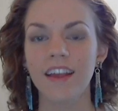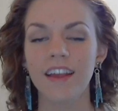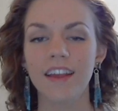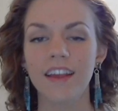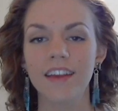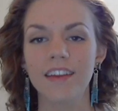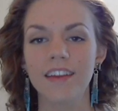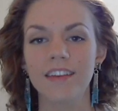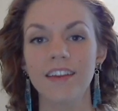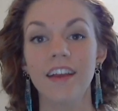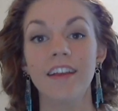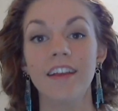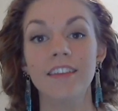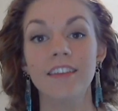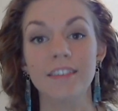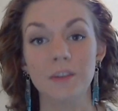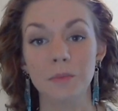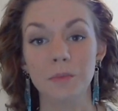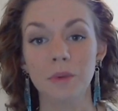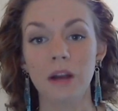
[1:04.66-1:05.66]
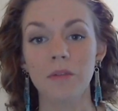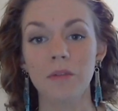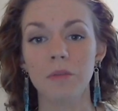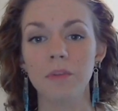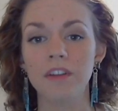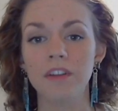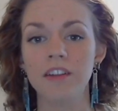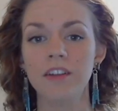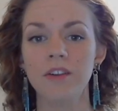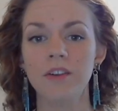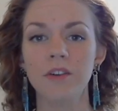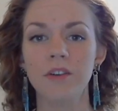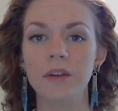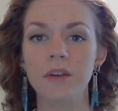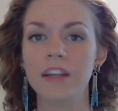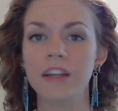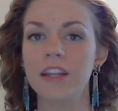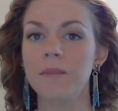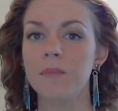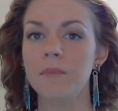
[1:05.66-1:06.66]
and as you probably know,
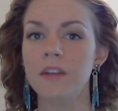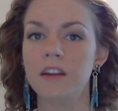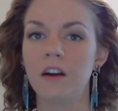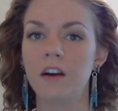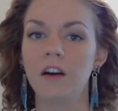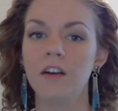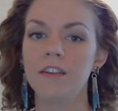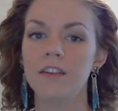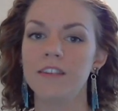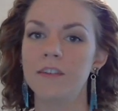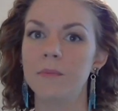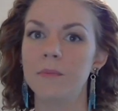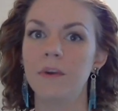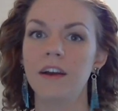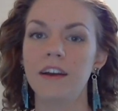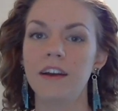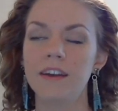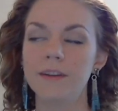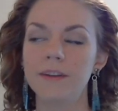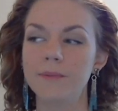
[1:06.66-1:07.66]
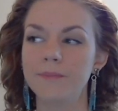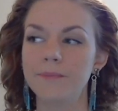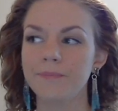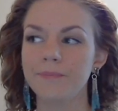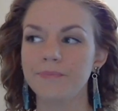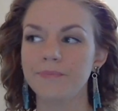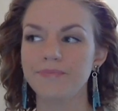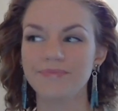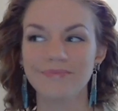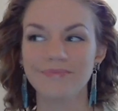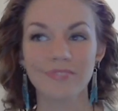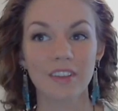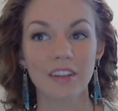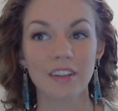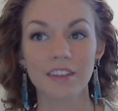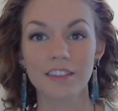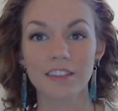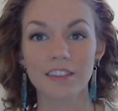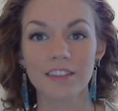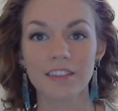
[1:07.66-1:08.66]
it can be caused by
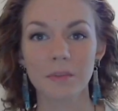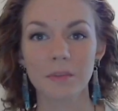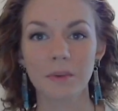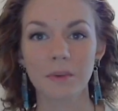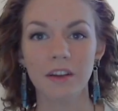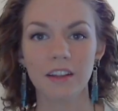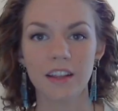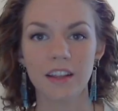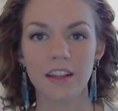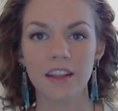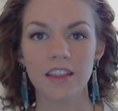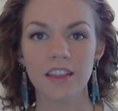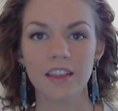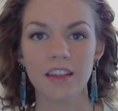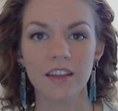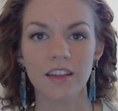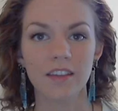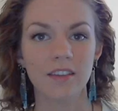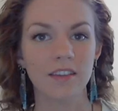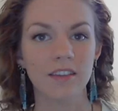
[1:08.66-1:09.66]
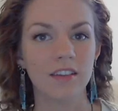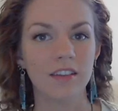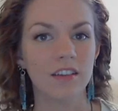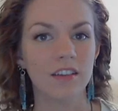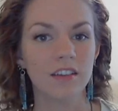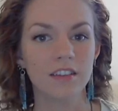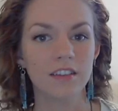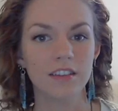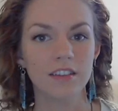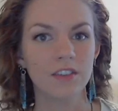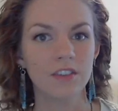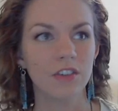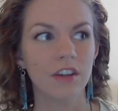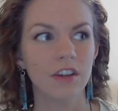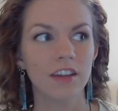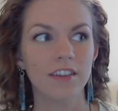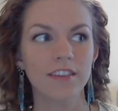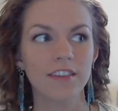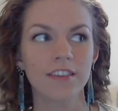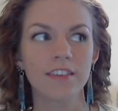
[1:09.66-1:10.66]
just about anything.
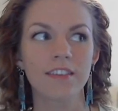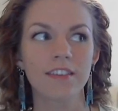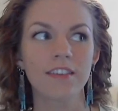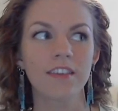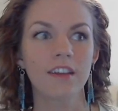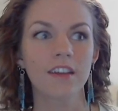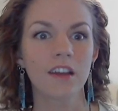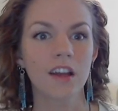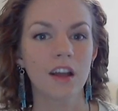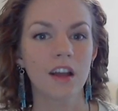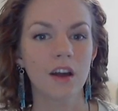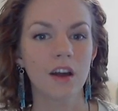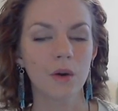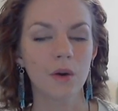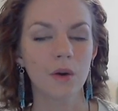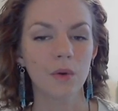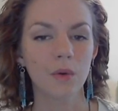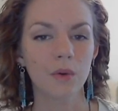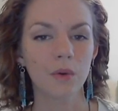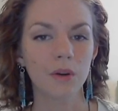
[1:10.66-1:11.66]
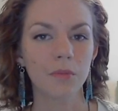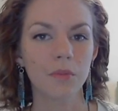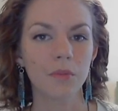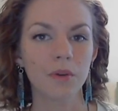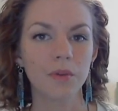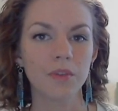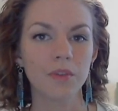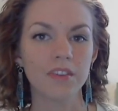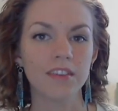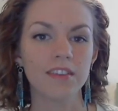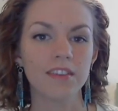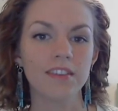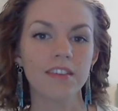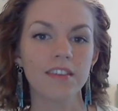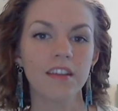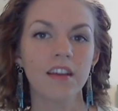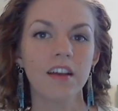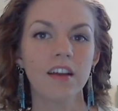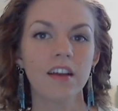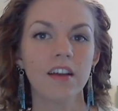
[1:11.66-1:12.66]
Stress,
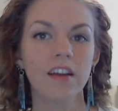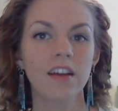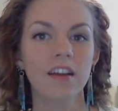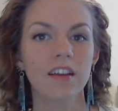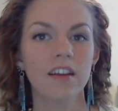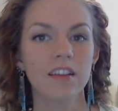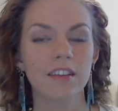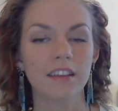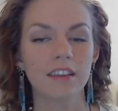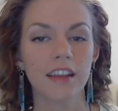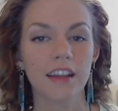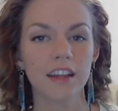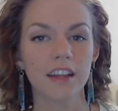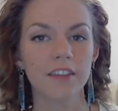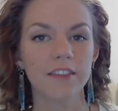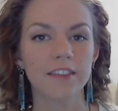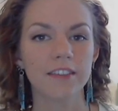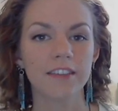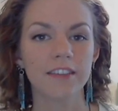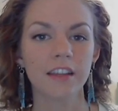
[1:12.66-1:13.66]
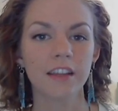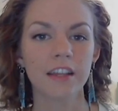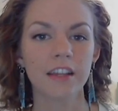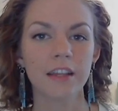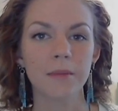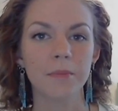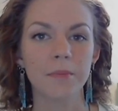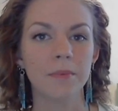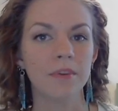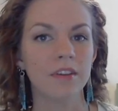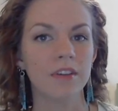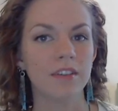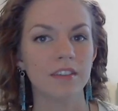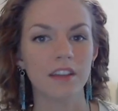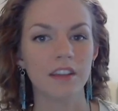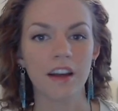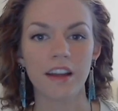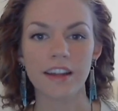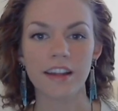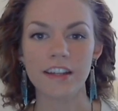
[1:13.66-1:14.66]
hormones, lack of sleep,
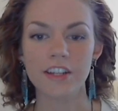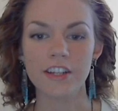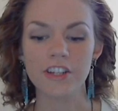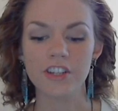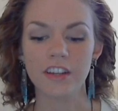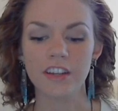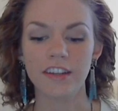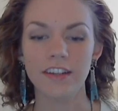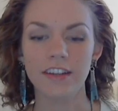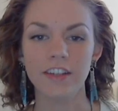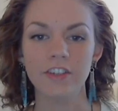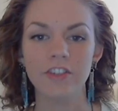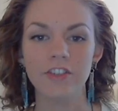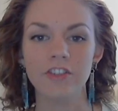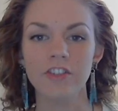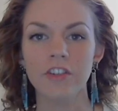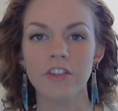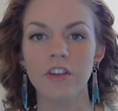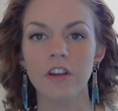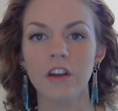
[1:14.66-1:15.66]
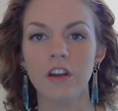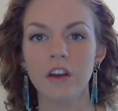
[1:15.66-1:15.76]
diet change.